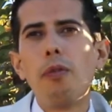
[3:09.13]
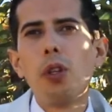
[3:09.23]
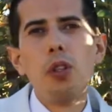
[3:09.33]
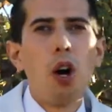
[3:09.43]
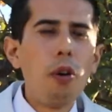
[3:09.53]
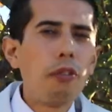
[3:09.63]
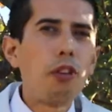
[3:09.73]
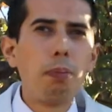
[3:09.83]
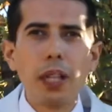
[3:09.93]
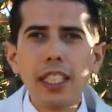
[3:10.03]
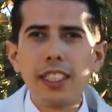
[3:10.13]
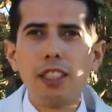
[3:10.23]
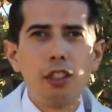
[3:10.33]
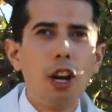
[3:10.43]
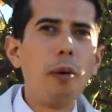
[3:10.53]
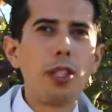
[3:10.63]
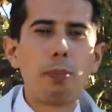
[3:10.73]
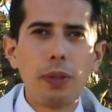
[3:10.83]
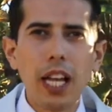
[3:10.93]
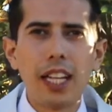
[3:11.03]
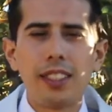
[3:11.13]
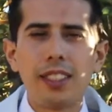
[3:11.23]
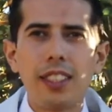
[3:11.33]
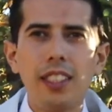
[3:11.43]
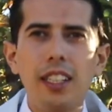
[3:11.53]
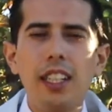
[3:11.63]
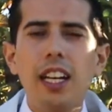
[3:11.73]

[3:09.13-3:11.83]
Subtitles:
if you blessed it, you know it's blessed.